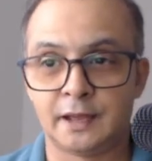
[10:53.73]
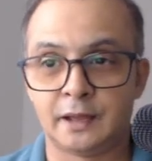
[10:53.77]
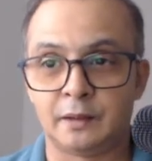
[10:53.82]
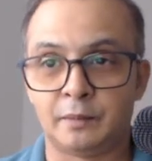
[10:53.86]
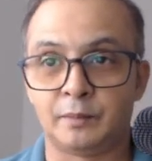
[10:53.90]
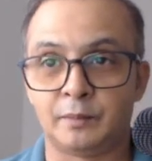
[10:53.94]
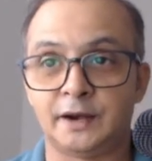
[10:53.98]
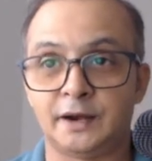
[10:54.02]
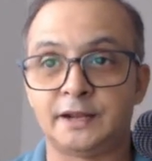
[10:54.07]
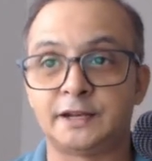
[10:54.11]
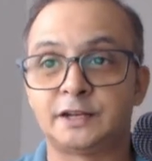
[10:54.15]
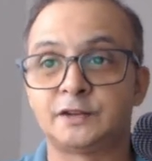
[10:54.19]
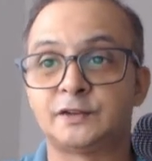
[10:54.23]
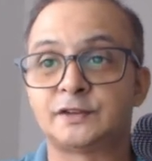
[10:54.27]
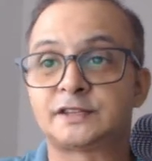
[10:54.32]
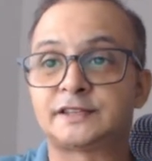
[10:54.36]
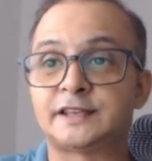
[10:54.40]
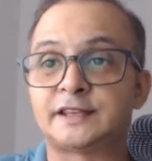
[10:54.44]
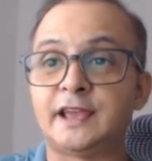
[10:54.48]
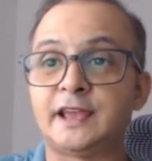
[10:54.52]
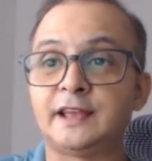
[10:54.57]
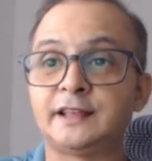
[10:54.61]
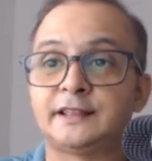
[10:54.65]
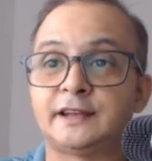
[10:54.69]
But it is
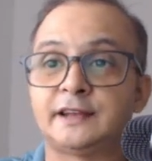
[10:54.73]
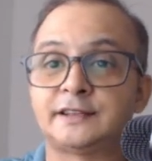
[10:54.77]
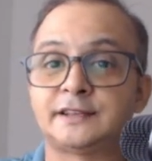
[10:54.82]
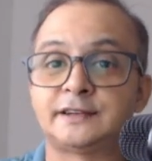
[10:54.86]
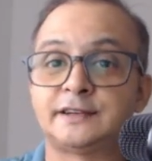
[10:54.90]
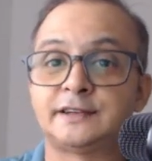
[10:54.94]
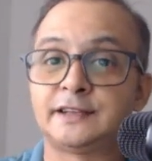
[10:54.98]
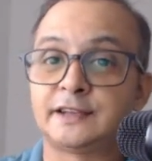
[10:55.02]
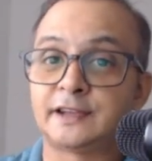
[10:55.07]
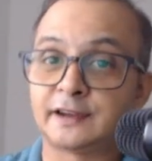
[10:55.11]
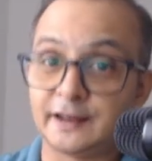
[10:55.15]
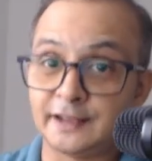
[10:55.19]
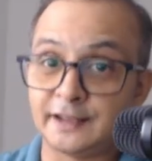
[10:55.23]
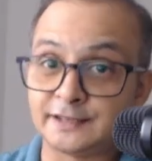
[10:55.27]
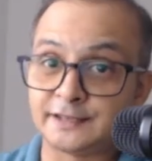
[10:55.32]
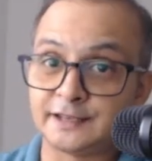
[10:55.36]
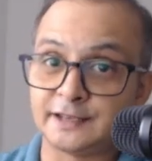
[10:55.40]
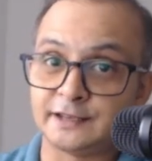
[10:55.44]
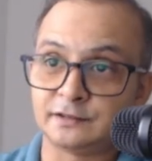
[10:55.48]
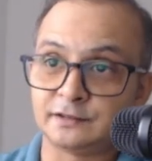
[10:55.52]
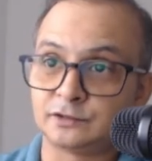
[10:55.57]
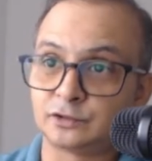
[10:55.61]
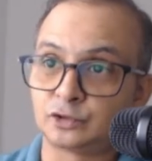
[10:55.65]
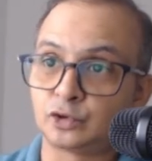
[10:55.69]
saying that the
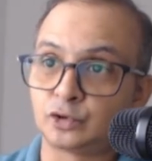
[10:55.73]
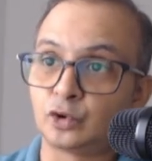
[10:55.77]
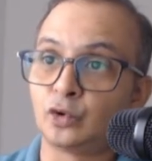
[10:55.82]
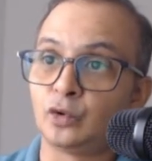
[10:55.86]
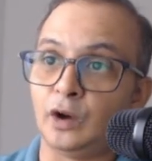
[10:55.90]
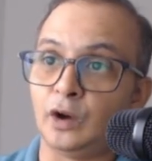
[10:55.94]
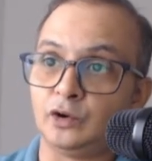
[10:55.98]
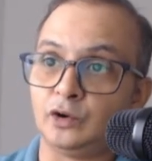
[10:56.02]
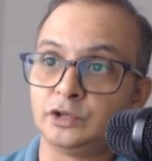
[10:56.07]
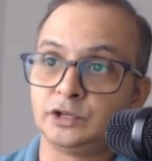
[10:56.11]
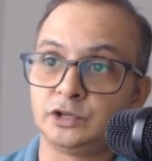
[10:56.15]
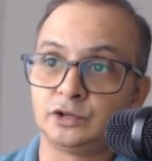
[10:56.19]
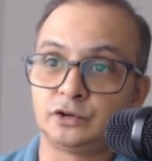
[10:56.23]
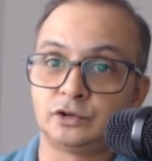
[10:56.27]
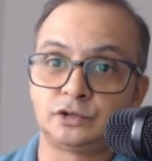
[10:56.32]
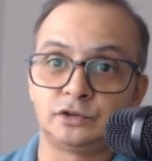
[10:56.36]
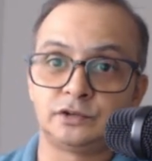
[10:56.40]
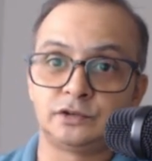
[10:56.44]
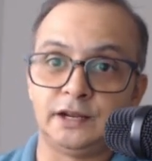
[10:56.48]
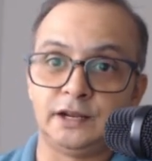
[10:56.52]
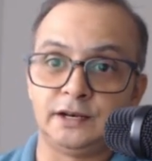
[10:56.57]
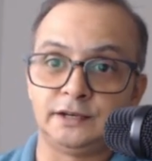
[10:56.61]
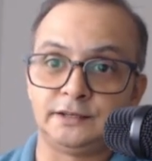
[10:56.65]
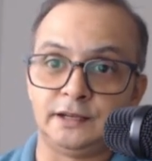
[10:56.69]
decreasing throughout 0 to
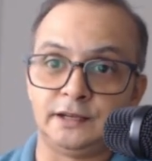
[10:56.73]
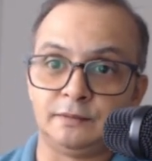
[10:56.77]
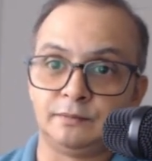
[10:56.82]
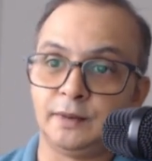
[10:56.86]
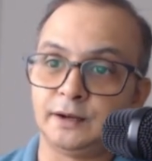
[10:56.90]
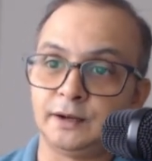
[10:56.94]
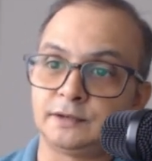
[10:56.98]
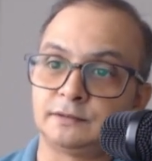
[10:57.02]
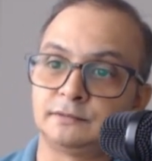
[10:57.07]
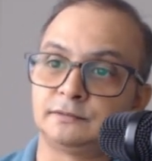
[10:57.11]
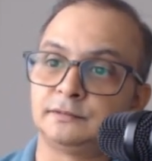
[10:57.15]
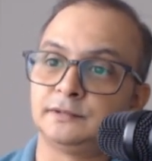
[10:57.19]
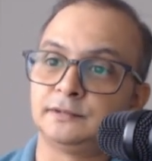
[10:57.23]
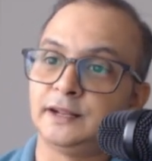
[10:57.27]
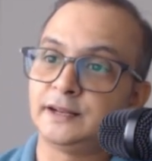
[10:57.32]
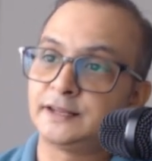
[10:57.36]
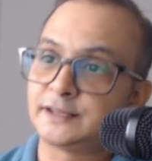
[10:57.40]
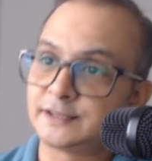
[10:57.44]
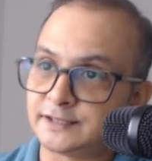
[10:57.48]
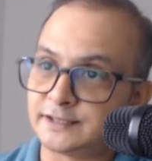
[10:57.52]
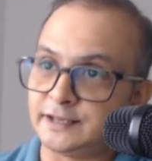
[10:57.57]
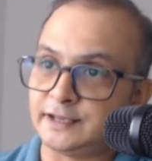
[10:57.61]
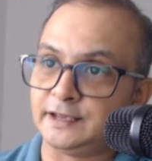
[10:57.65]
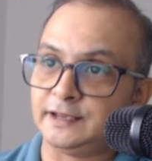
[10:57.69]
delta. But
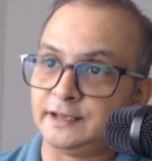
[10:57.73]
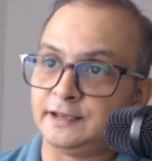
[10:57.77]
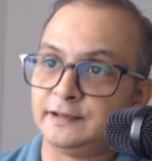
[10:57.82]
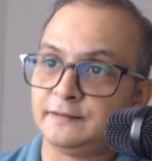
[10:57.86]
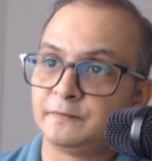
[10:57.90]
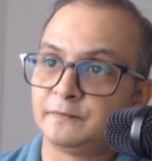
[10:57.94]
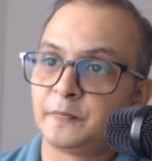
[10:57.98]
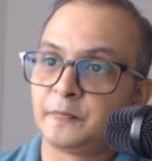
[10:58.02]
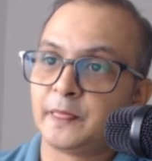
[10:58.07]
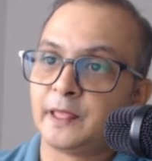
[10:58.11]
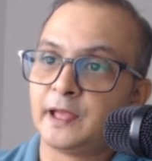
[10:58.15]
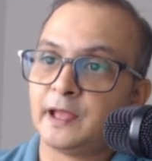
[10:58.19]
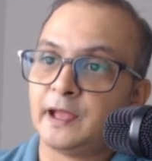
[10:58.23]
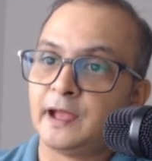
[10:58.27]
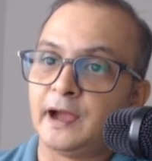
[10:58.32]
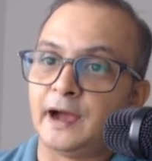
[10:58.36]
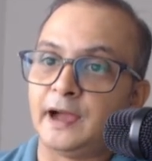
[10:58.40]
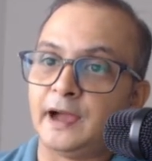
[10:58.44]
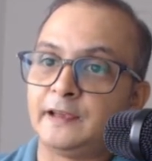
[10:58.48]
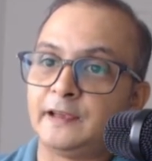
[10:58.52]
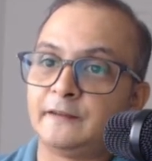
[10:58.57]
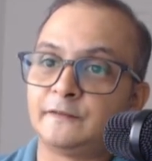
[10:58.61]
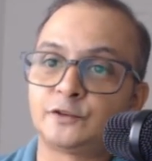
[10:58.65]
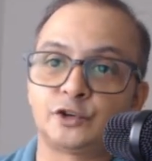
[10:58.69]
let's see,
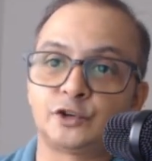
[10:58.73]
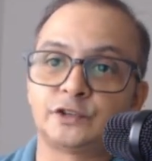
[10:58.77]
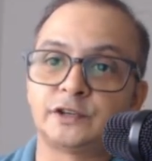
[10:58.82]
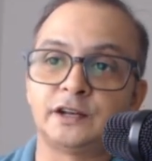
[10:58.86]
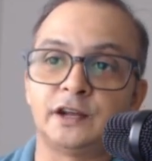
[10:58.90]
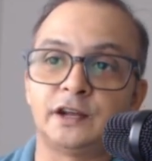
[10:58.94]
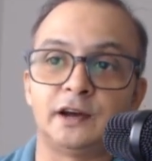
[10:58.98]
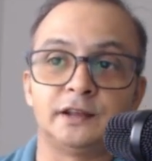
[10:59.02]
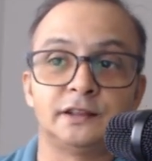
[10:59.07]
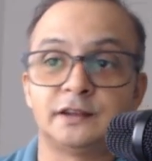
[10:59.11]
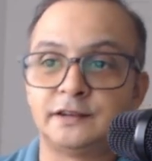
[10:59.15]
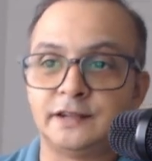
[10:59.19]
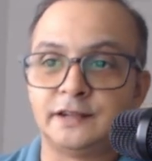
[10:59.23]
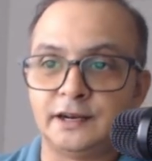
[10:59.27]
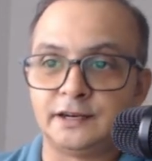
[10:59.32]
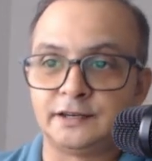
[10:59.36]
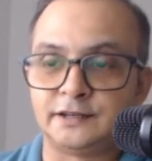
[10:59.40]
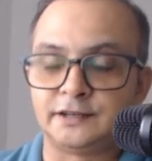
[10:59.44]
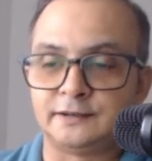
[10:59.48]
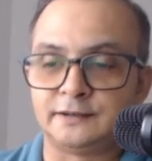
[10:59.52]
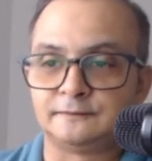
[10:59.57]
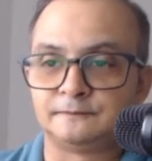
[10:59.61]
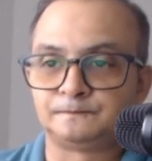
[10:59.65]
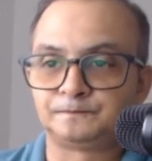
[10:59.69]
I have chosen other
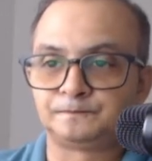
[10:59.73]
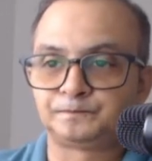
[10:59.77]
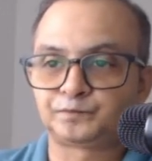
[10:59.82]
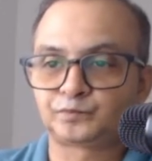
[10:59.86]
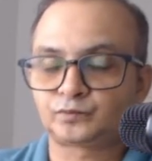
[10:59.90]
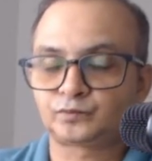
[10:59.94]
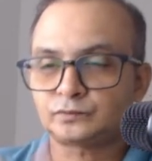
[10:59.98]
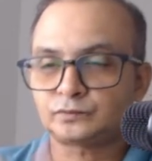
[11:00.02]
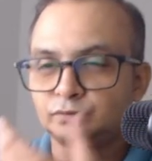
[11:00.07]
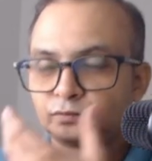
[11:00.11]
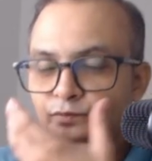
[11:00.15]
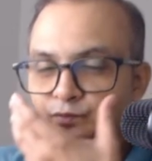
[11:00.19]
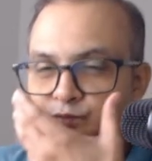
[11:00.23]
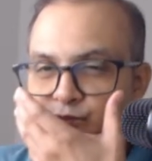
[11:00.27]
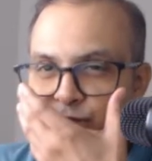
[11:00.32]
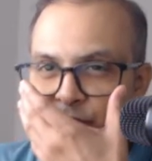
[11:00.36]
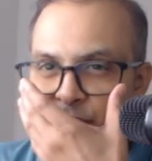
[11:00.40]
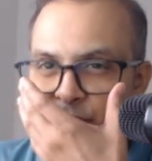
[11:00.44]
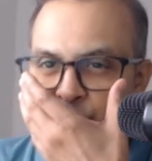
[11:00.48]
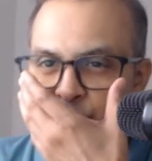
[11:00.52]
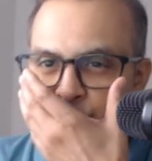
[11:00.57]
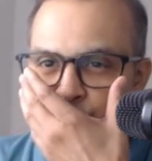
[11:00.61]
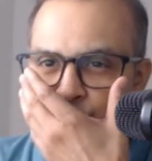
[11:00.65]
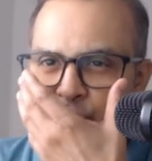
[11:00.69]
delta.
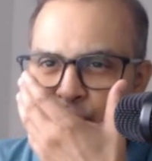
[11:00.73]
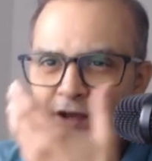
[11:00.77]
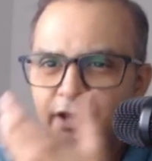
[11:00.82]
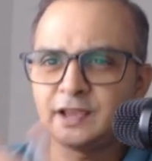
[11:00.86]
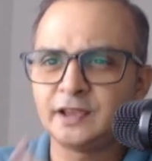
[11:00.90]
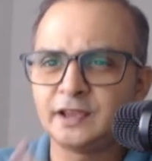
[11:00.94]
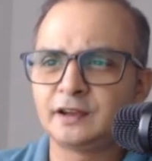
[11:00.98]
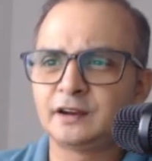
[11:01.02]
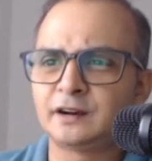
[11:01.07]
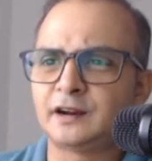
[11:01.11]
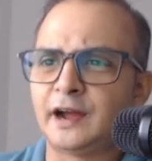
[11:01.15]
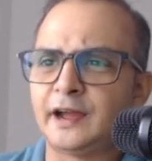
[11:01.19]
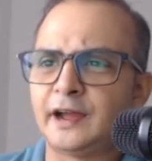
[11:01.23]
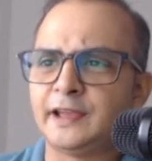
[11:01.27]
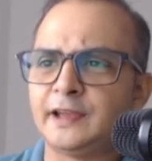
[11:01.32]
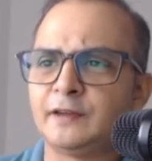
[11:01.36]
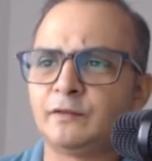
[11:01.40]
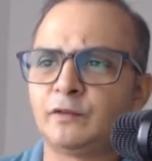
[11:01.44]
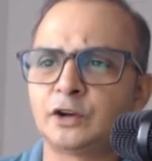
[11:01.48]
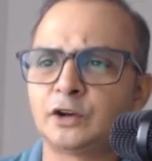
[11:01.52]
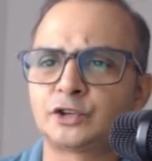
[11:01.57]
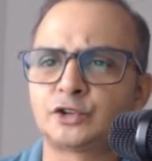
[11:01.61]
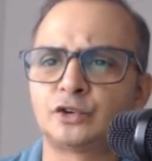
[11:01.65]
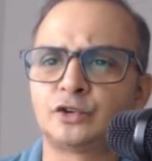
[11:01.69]
So here I
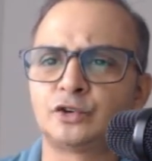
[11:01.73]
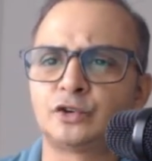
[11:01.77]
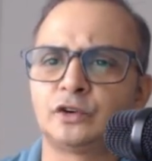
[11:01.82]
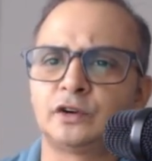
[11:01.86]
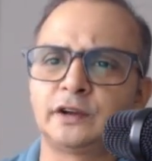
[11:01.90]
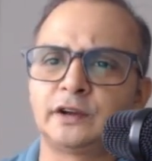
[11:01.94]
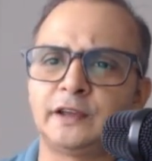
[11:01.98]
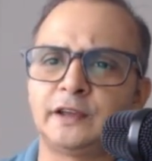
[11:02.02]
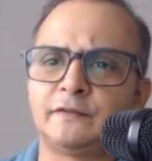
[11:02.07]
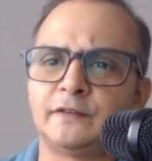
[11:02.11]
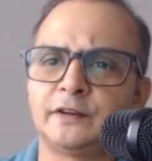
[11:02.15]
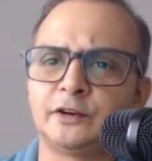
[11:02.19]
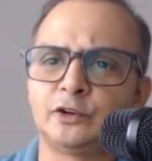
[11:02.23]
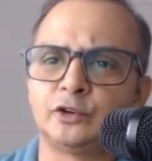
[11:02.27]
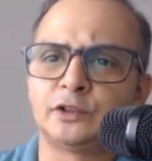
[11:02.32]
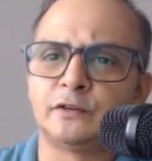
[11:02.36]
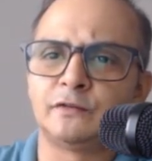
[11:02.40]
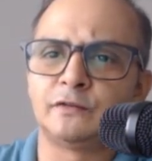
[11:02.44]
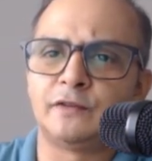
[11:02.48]
have also given you the